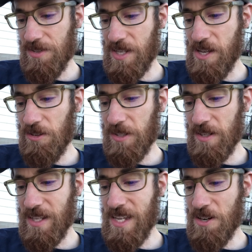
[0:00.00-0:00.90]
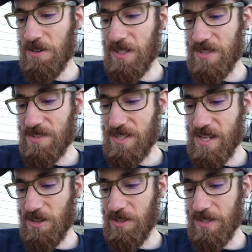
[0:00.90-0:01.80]
eagerly
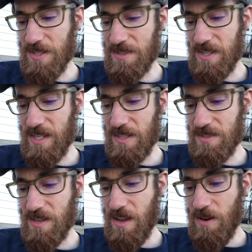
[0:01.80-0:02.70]
seek all these things,